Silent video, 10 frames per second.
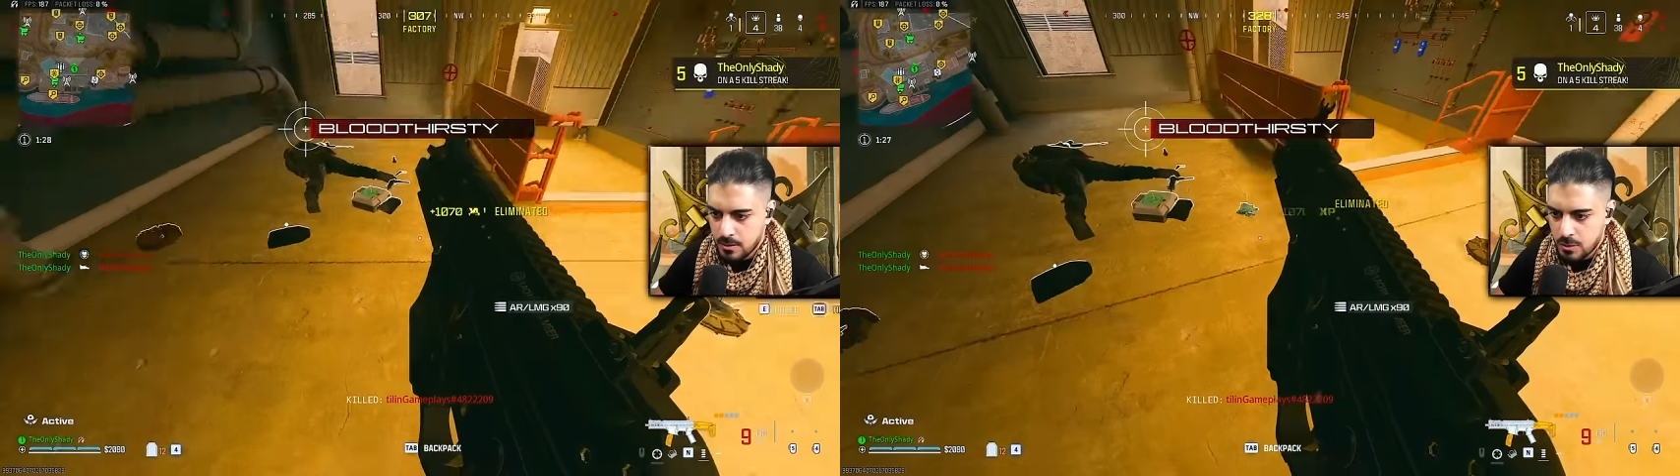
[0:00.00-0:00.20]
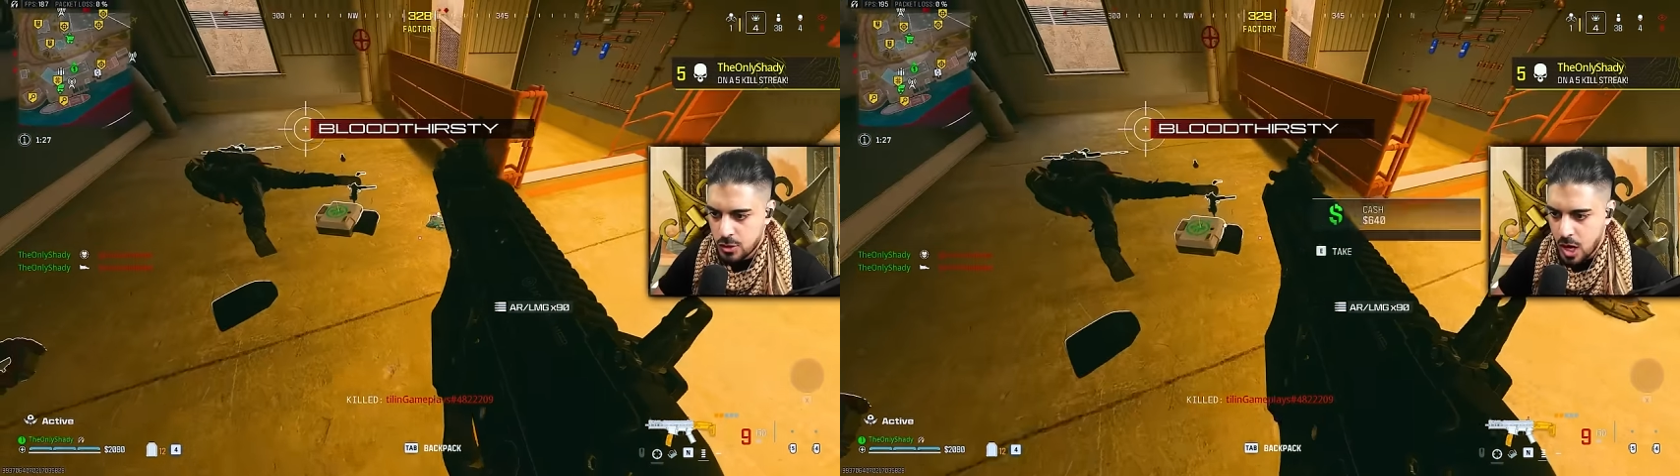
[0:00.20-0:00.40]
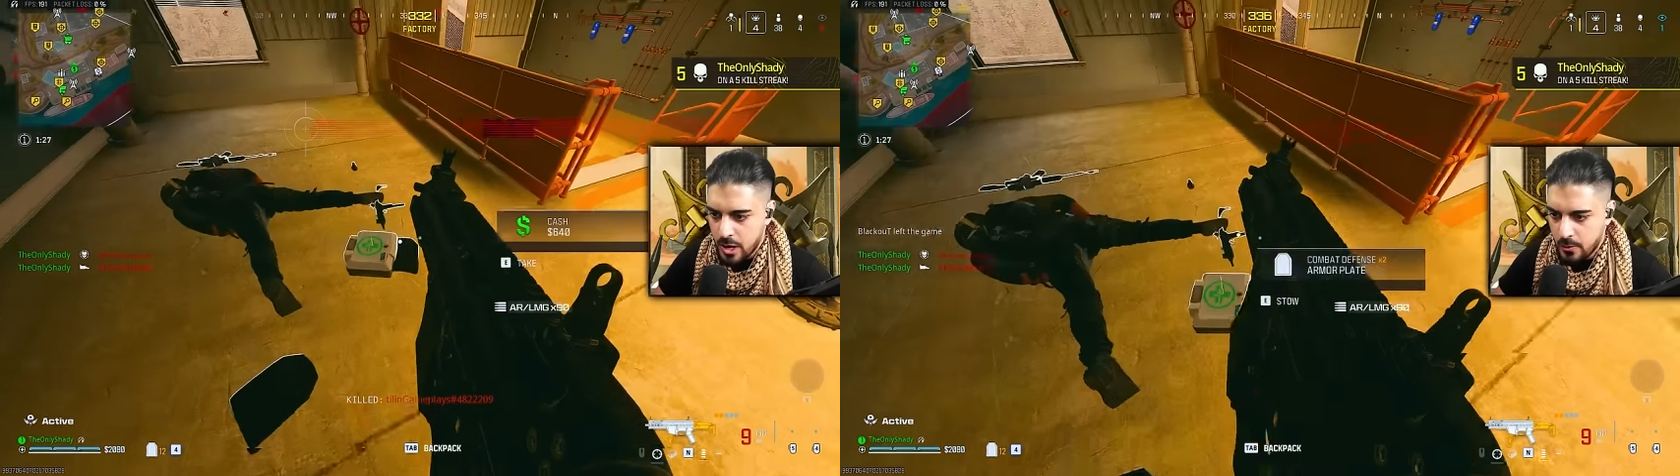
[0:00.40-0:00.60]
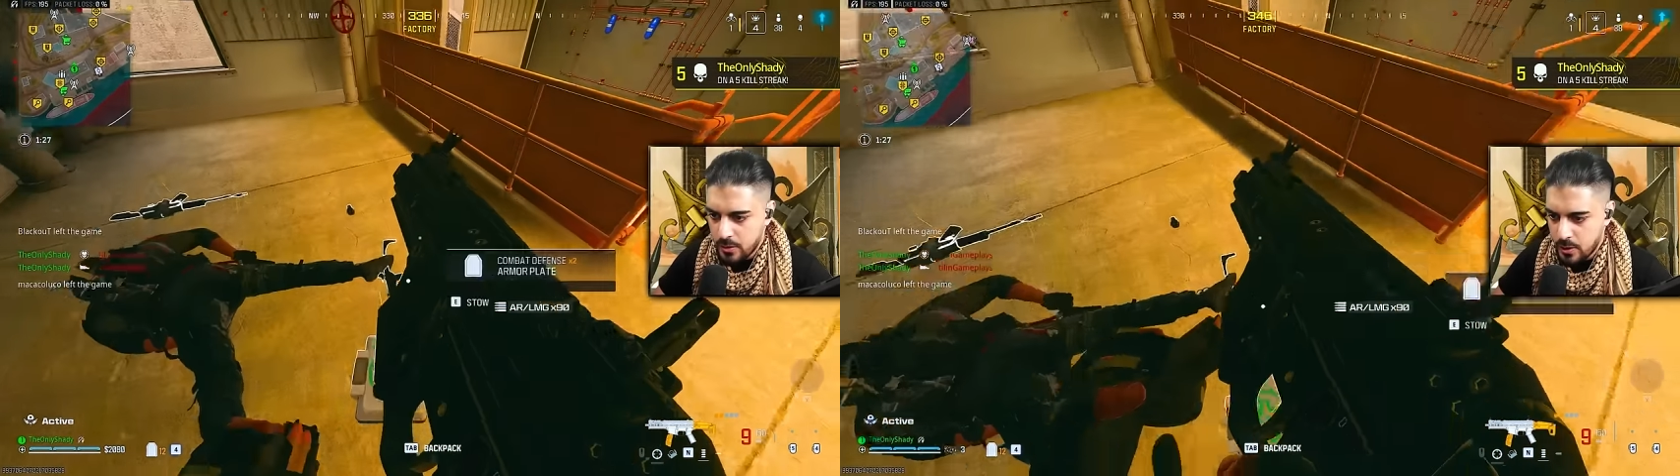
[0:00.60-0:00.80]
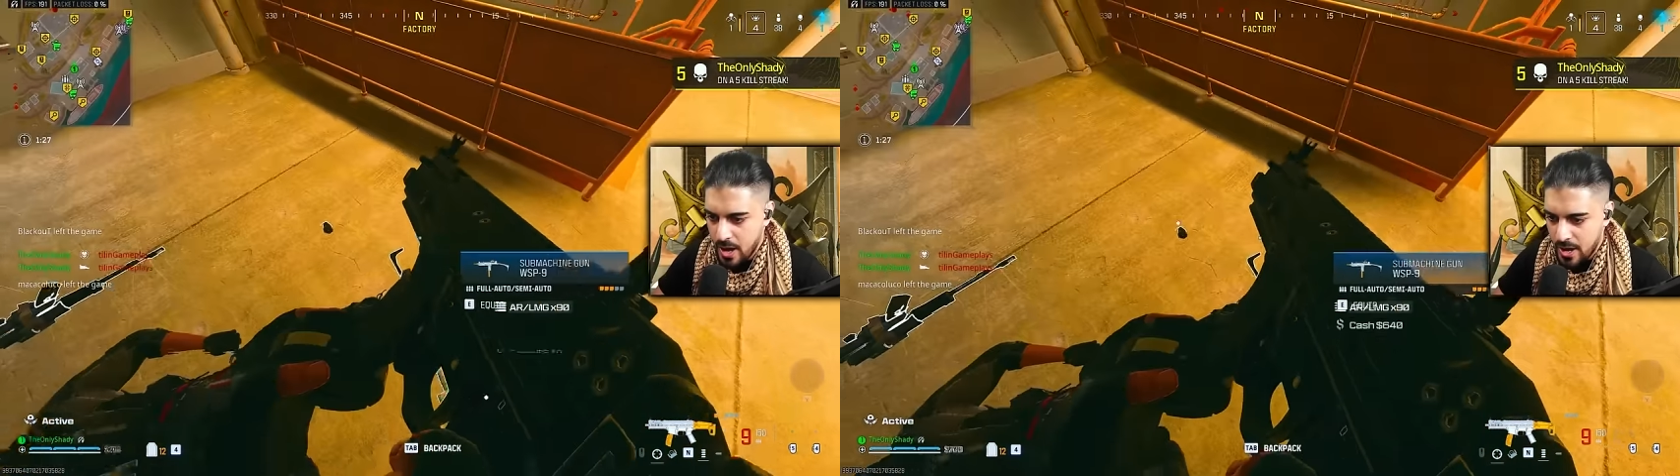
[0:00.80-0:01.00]
Sorry, what
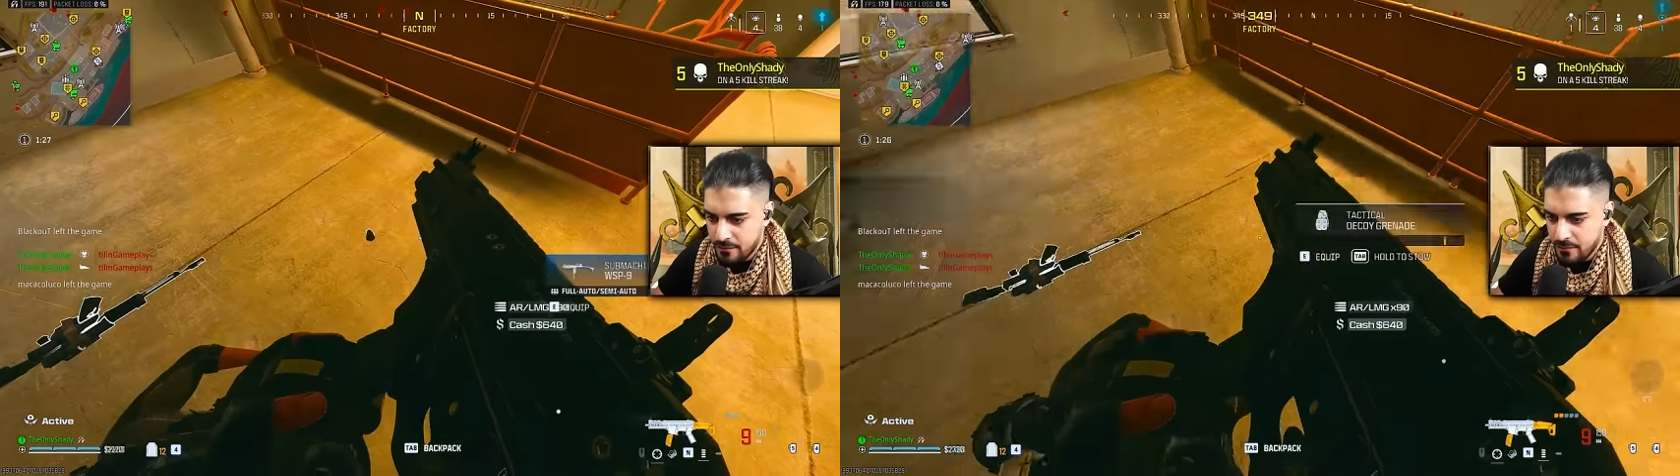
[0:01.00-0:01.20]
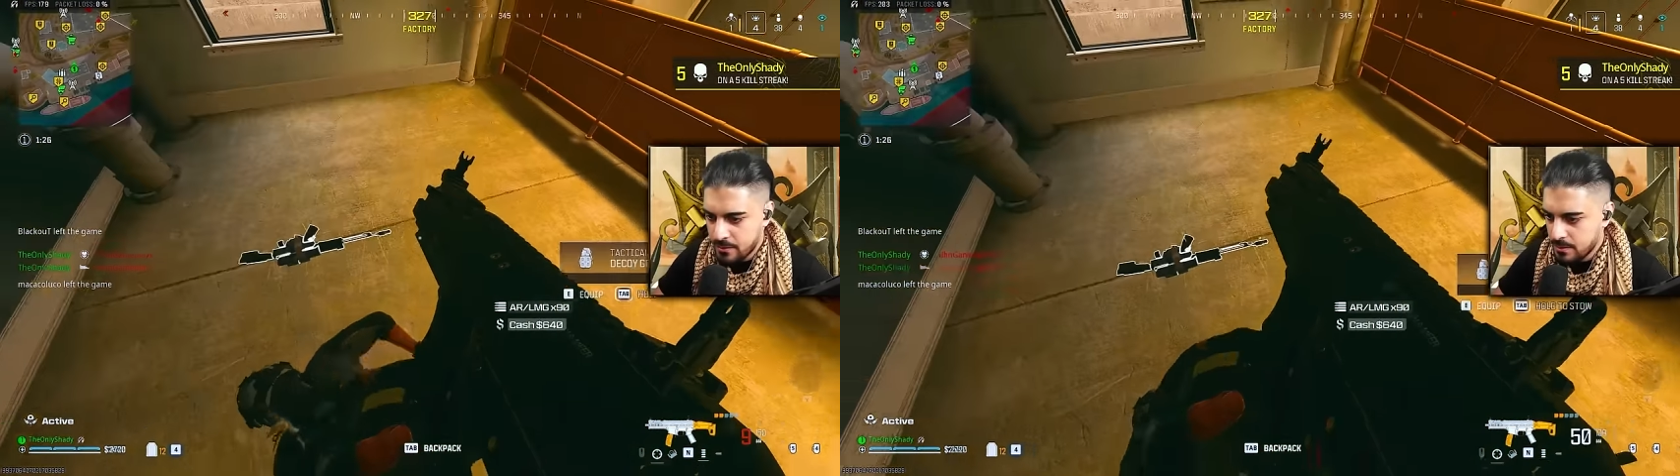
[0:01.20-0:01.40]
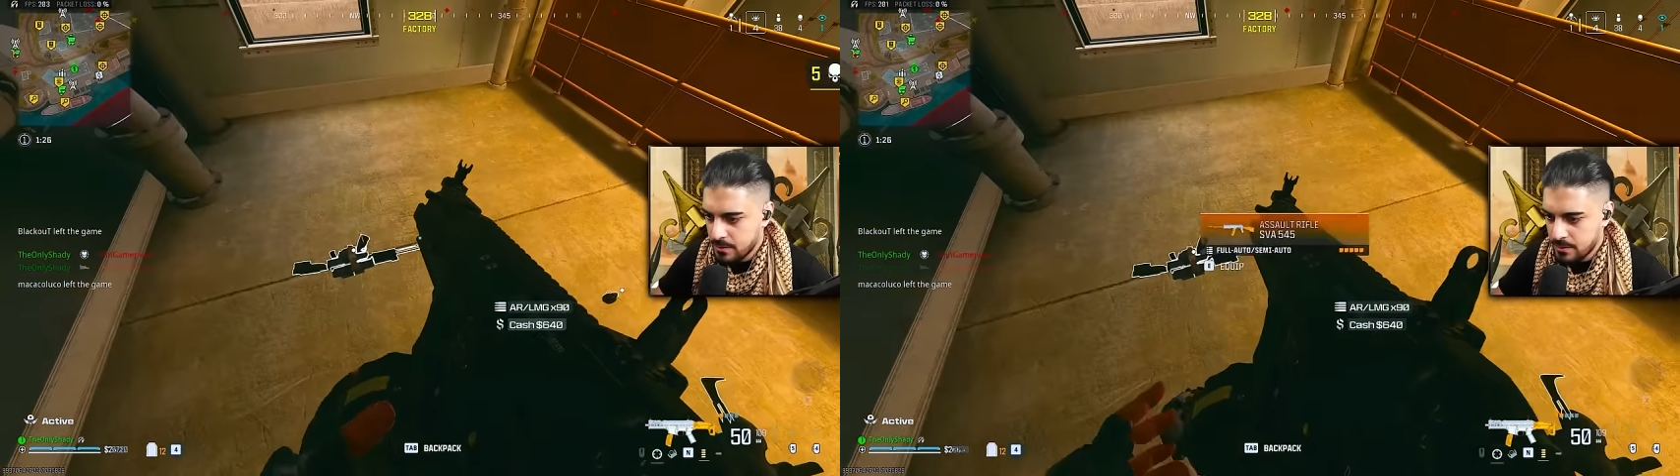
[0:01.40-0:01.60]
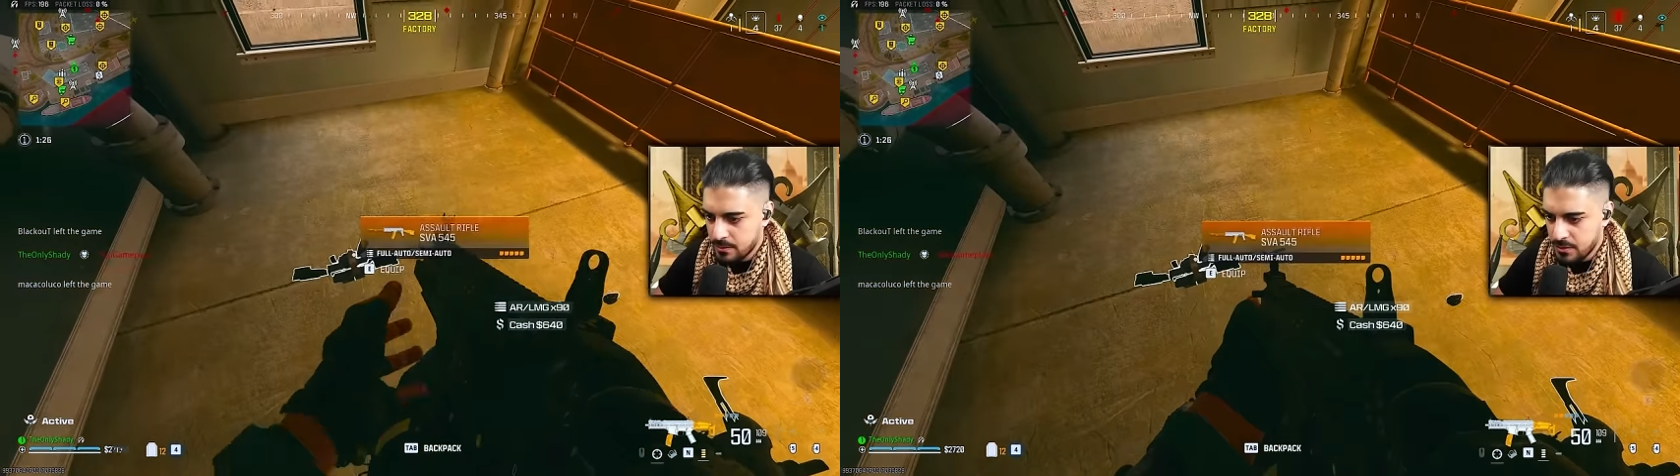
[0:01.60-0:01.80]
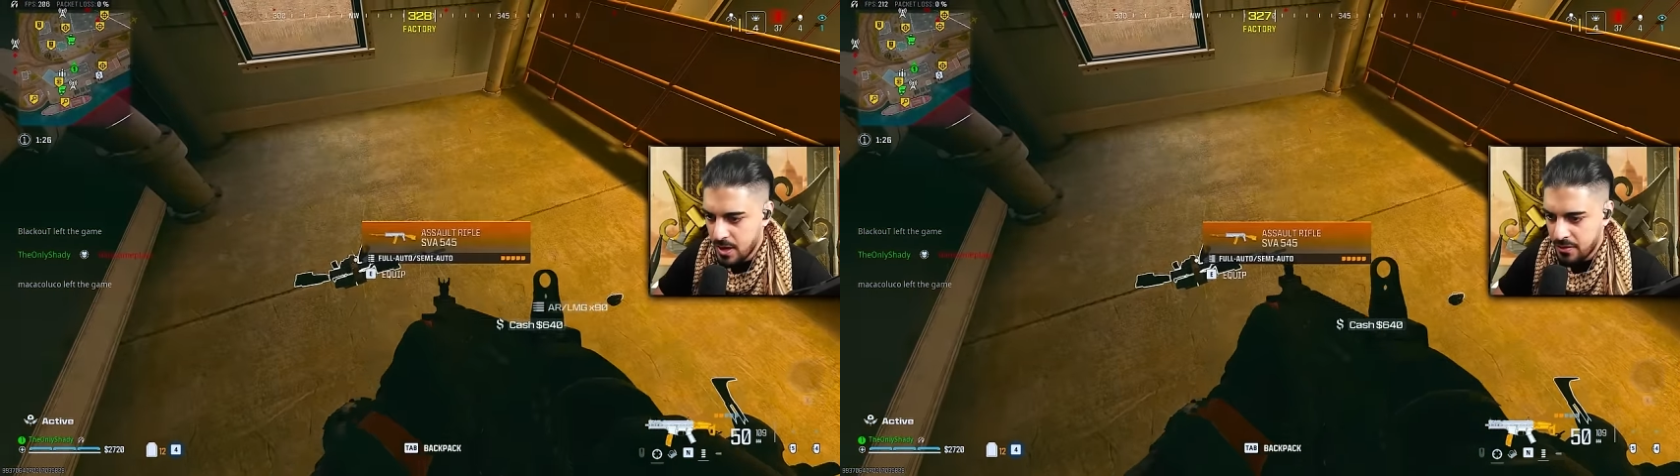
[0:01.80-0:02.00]
do you have?
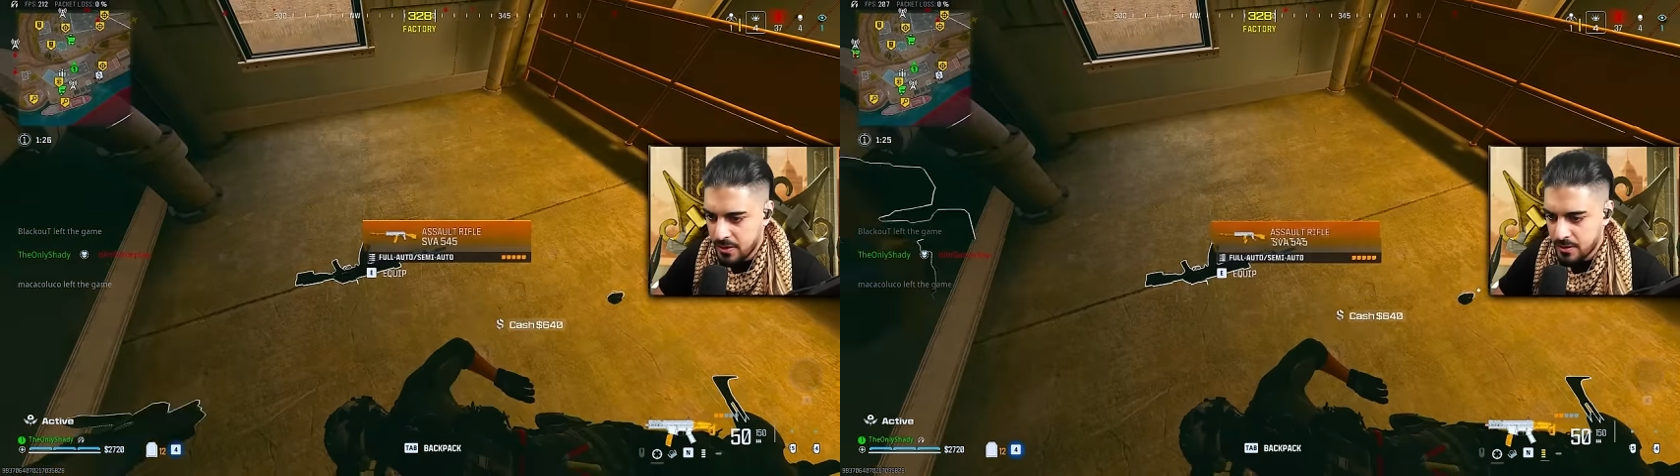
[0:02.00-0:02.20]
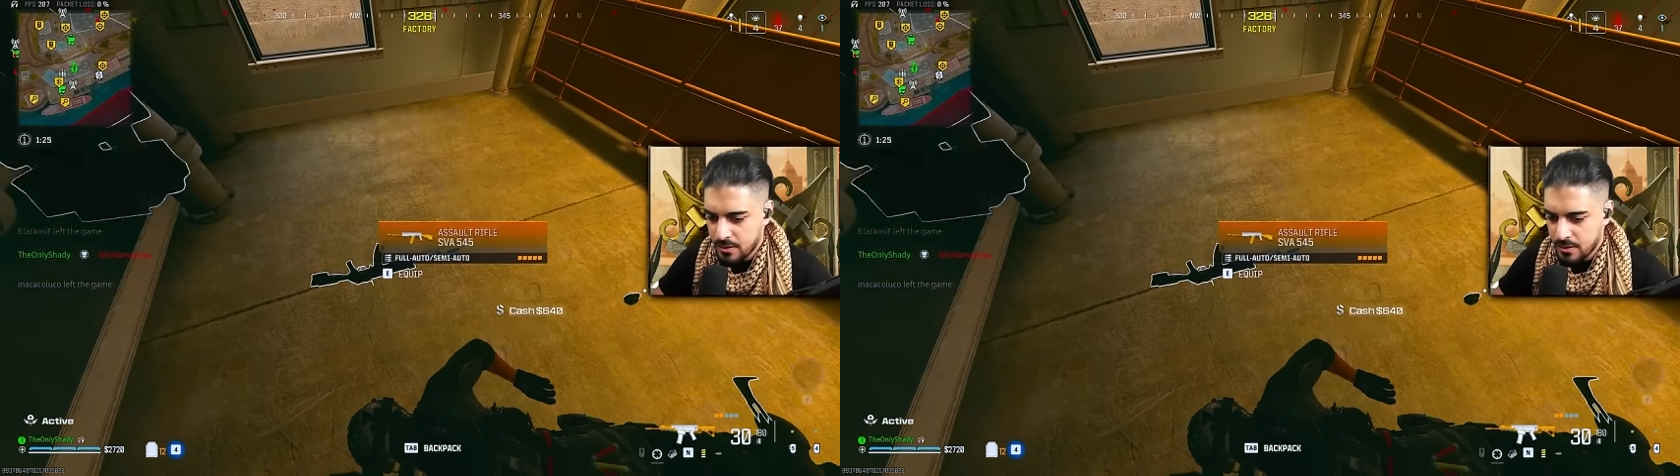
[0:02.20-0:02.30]
Nothing.